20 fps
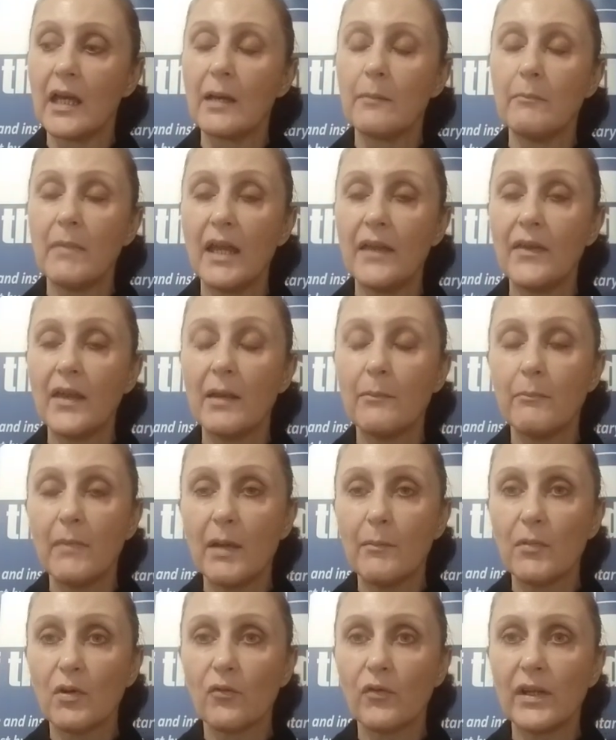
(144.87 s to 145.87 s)
May their
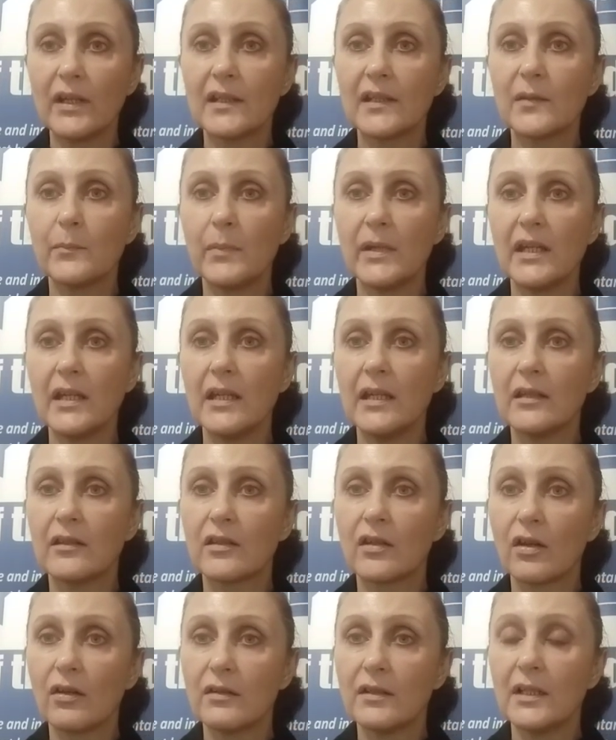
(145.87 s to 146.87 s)
memories be
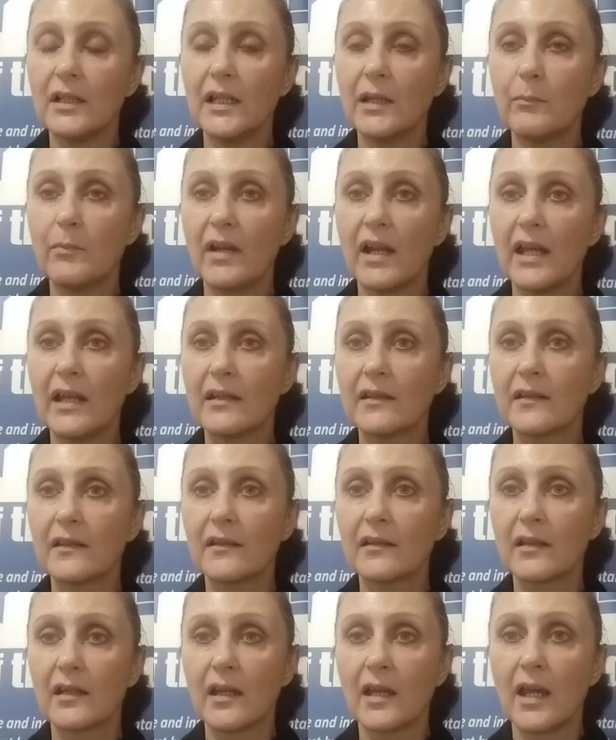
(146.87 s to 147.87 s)
eternally
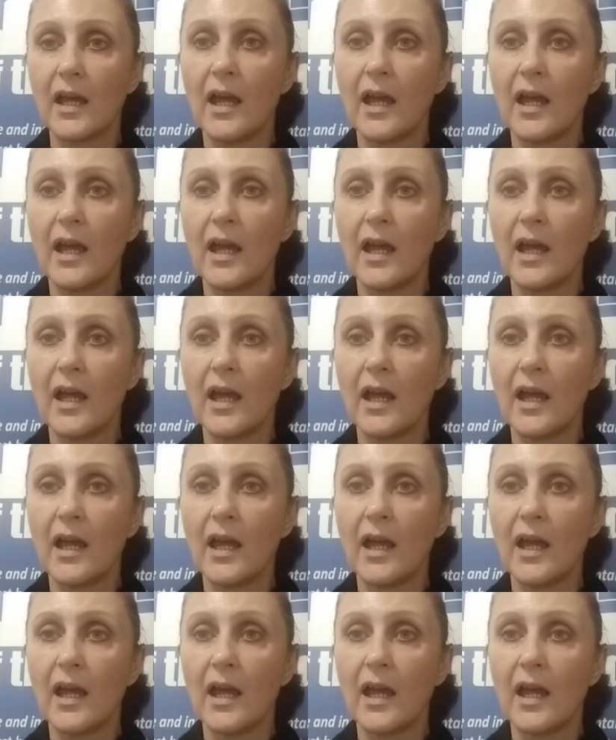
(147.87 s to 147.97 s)
blessed,